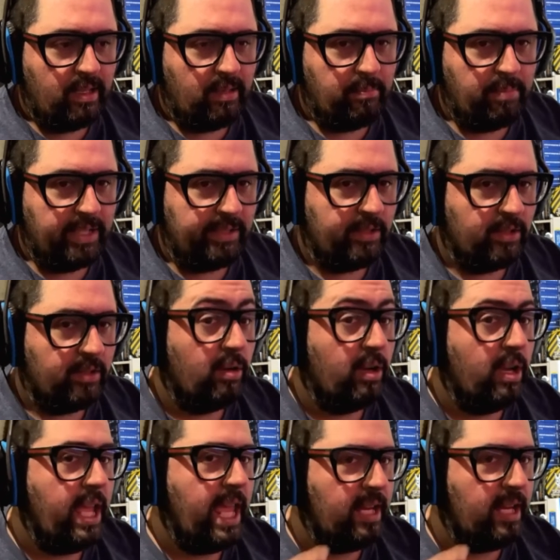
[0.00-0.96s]
but your
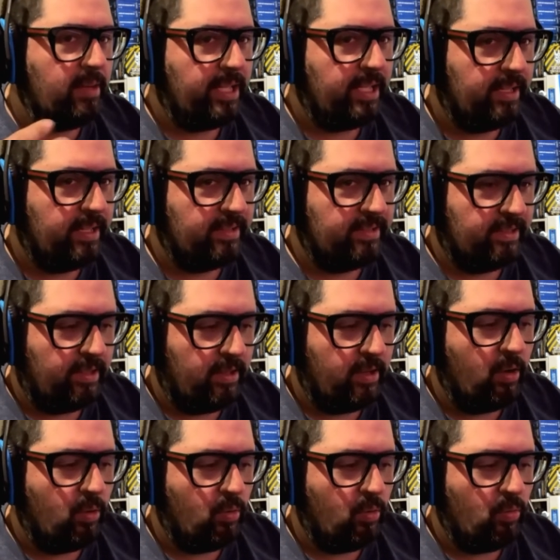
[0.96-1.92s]
enemy doesn't
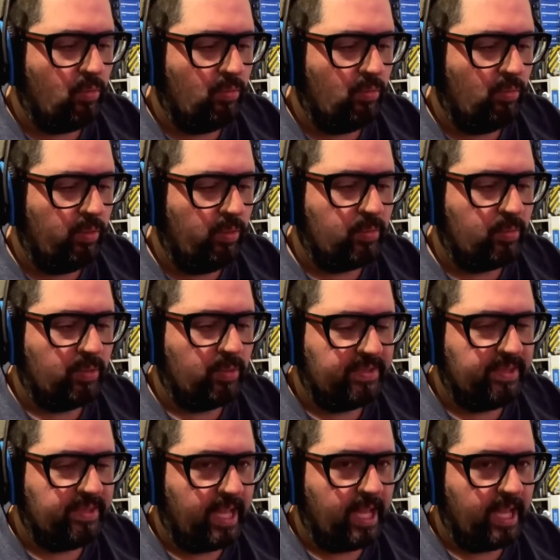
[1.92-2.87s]
know which one's
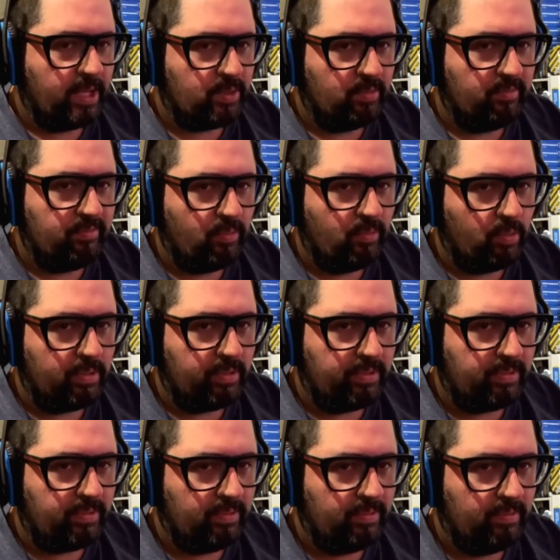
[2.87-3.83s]
the actual
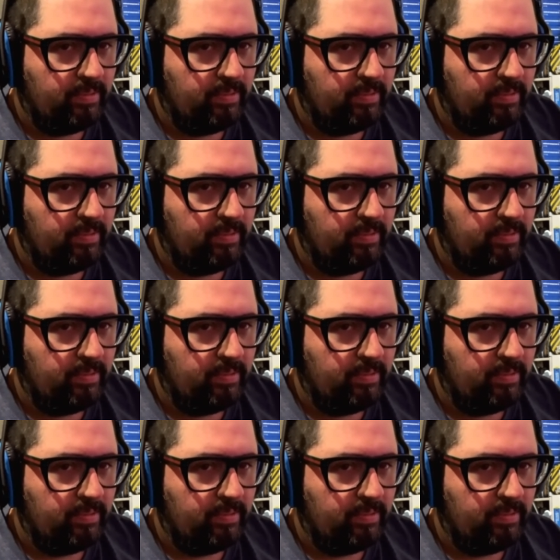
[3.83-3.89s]
force.